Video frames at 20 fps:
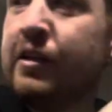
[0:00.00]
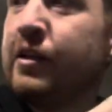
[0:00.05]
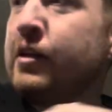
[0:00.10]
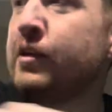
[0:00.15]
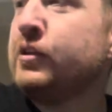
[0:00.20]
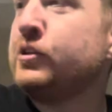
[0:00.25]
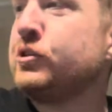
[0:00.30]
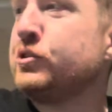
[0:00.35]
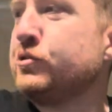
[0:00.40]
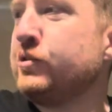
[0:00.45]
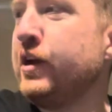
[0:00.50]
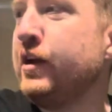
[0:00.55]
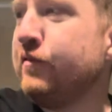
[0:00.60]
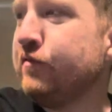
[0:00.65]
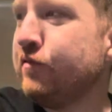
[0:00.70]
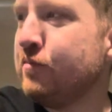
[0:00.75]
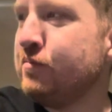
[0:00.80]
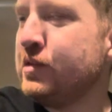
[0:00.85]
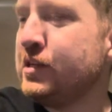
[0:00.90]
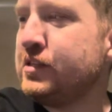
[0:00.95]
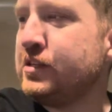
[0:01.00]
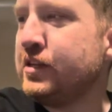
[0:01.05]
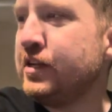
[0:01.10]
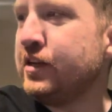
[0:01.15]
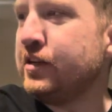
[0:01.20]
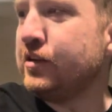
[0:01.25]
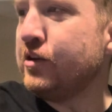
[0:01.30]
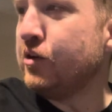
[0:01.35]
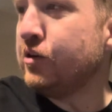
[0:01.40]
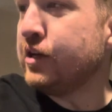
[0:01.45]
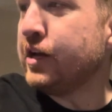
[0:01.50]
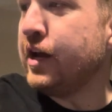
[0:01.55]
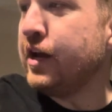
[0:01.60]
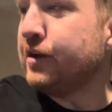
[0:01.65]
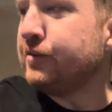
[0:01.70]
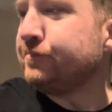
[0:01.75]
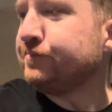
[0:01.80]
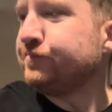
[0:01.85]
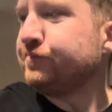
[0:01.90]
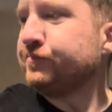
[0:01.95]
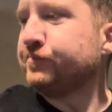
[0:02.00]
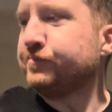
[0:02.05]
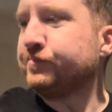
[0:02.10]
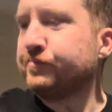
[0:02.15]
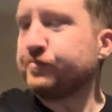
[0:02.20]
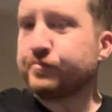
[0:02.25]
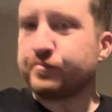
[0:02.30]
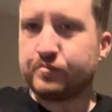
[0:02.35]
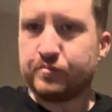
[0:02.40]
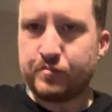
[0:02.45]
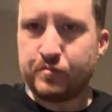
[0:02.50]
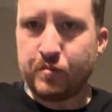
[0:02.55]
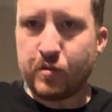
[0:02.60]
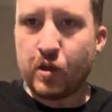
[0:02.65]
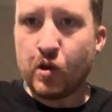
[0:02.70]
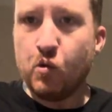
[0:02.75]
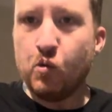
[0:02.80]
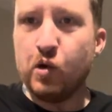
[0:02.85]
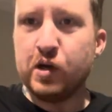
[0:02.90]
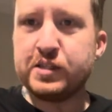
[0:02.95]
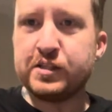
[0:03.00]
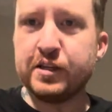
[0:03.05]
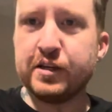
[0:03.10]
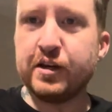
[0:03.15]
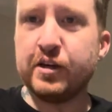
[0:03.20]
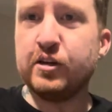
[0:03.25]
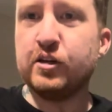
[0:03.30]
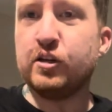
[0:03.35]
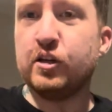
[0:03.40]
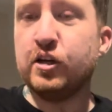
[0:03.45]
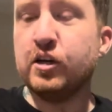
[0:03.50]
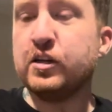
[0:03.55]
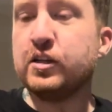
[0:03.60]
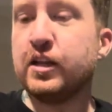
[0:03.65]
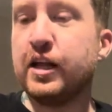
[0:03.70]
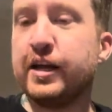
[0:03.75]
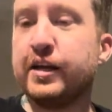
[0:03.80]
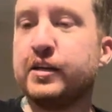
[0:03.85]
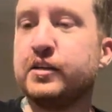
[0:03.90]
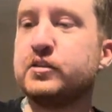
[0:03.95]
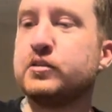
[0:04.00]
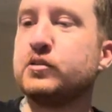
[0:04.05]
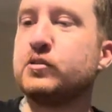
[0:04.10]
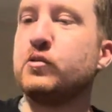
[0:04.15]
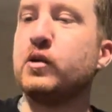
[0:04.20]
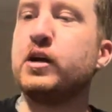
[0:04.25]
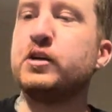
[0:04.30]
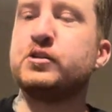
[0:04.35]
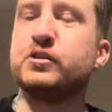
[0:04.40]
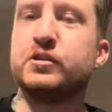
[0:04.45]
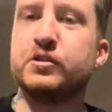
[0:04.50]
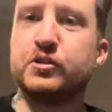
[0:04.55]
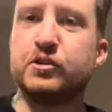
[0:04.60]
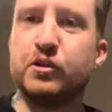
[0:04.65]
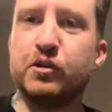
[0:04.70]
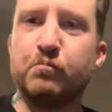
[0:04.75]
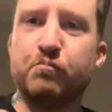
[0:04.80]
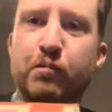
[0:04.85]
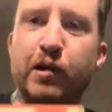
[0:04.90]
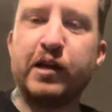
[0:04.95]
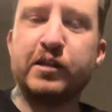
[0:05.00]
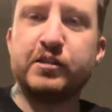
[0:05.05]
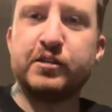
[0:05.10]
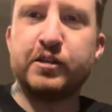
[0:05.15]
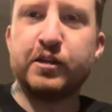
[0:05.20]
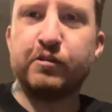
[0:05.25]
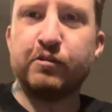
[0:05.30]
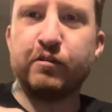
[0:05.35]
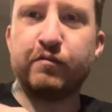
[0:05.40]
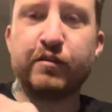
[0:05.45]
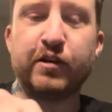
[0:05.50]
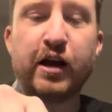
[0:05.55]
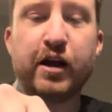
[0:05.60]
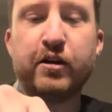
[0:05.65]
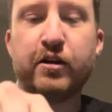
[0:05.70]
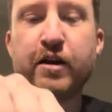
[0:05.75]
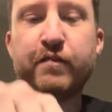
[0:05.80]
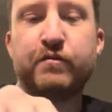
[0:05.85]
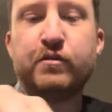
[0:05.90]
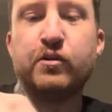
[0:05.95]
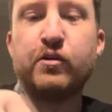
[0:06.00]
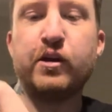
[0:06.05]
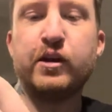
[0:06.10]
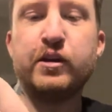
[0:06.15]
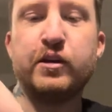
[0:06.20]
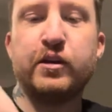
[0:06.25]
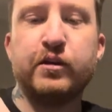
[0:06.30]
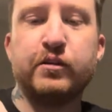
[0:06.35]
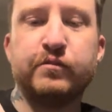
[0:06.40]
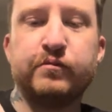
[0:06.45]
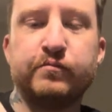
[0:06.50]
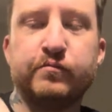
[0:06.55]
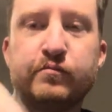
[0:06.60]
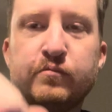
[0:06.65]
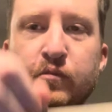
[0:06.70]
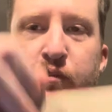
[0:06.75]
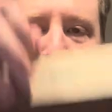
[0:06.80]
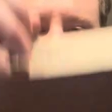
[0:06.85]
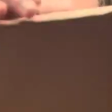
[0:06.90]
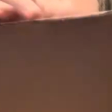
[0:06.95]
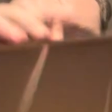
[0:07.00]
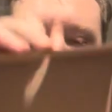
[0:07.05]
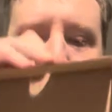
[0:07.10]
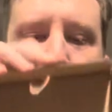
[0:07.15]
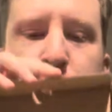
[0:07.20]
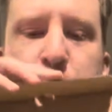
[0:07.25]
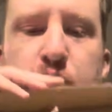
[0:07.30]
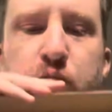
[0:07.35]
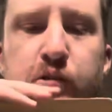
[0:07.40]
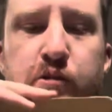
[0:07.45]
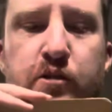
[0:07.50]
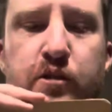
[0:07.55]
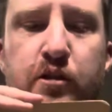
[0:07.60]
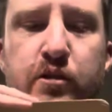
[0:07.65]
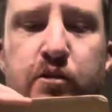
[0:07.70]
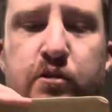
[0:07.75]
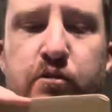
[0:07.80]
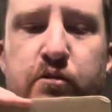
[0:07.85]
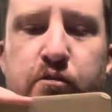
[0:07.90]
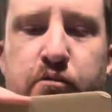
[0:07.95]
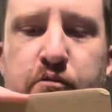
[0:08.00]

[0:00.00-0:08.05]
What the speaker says: Straight from the teat. Okay. What's it gonna look like is the question. So breadstick review, I have no idea. What's this?